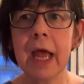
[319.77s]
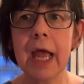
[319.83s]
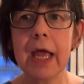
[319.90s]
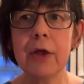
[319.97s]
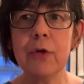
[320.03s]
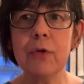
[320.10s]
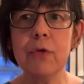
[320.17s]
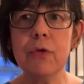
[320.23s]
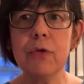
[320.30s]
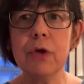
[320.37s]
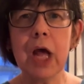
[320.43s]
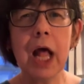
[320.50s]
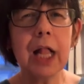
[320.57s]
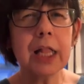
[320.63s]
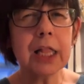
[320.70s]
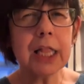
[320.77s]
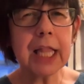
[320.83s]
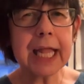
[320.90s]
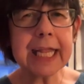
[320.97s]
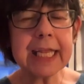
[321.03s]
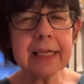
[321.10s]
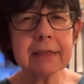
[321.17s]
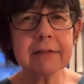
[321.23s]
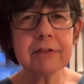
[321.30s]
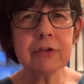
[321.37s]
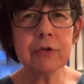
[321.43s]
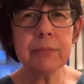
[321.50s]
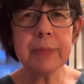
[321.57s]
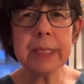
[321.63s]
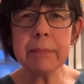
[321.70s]
who like
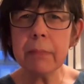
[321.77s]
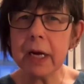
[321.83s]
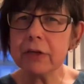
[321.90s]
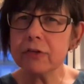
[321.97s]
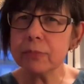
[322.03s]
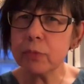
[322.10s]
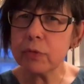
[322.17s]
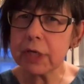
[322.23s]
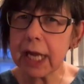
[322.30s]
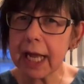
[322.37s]
to be much more